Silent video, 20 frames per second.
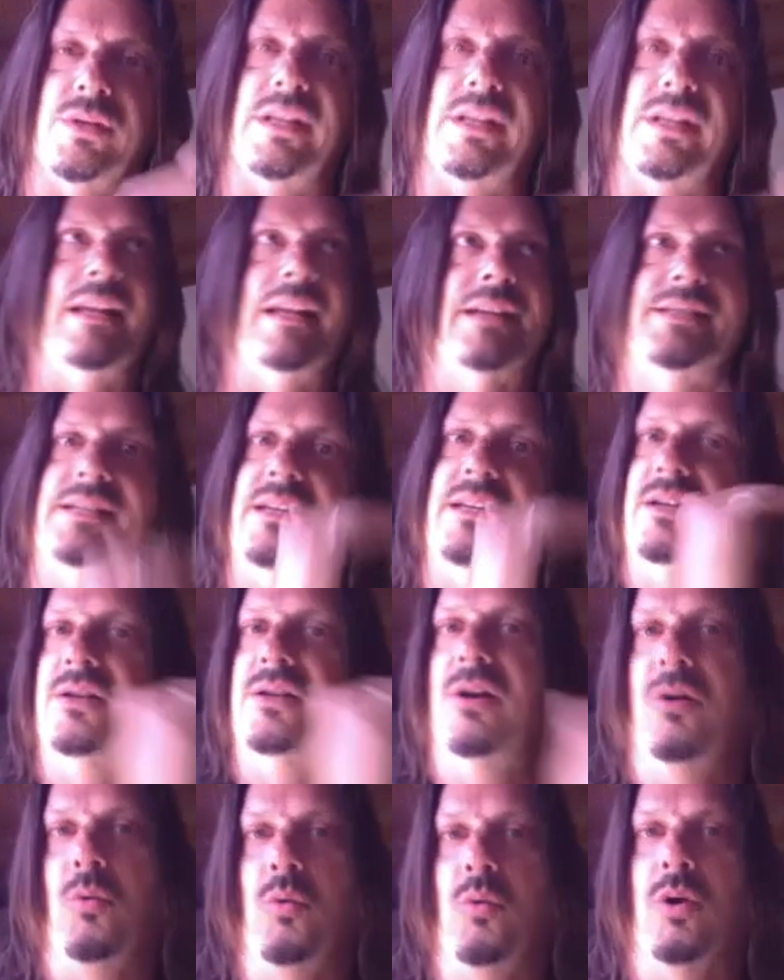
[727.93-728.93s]
And the next thing you
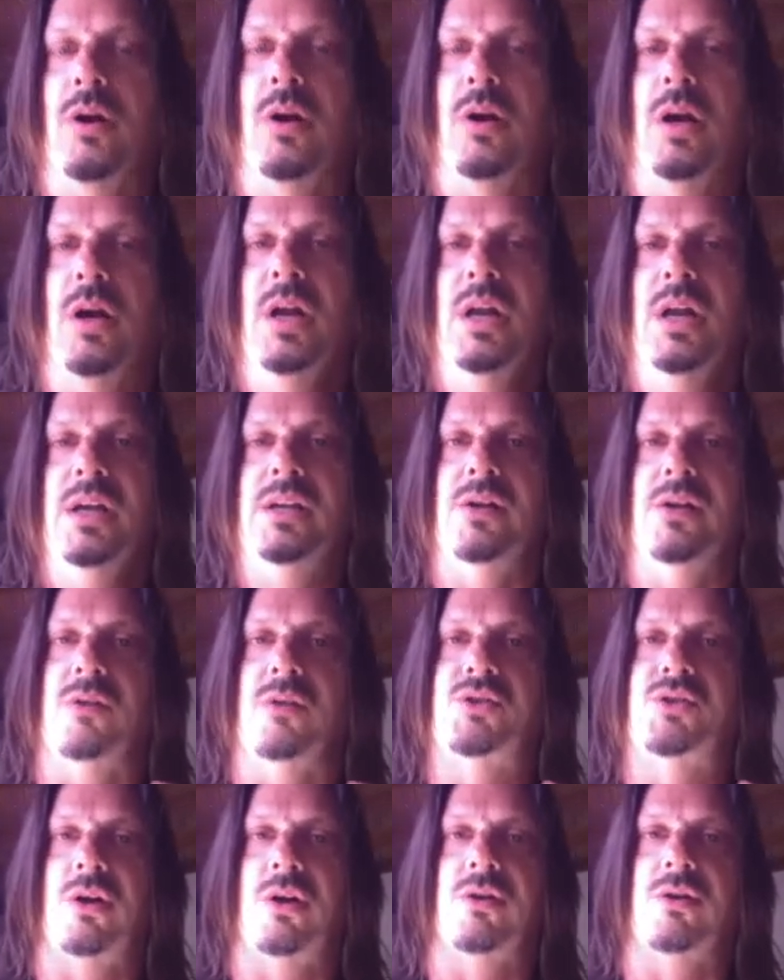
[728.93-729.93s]
know, we're, you know,
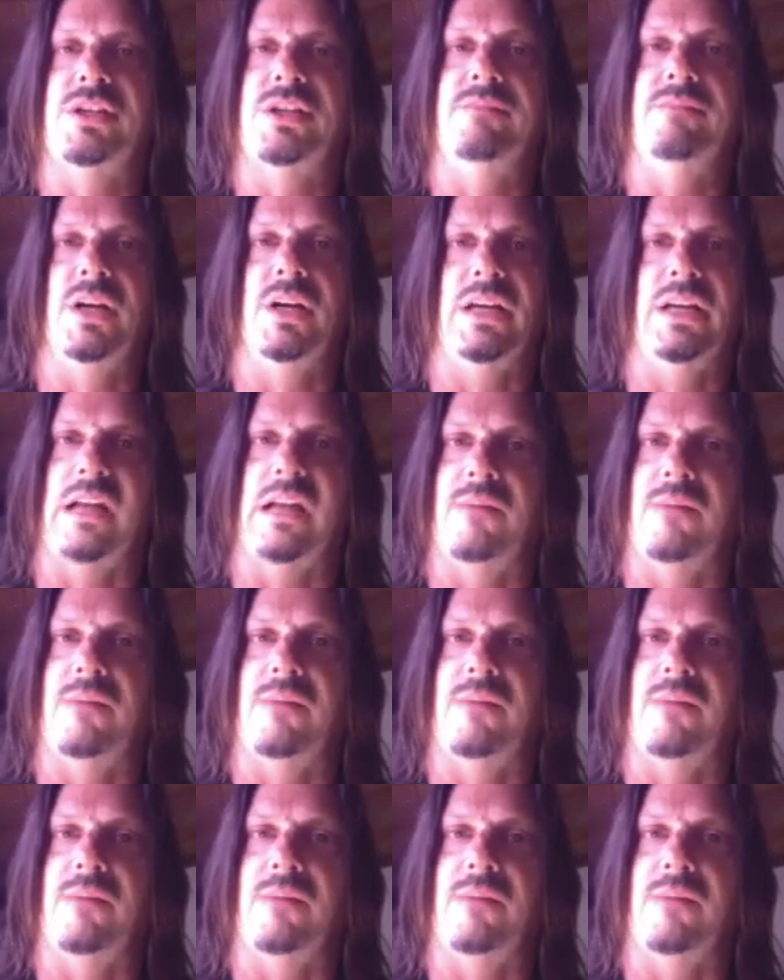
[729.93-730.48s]
charging money,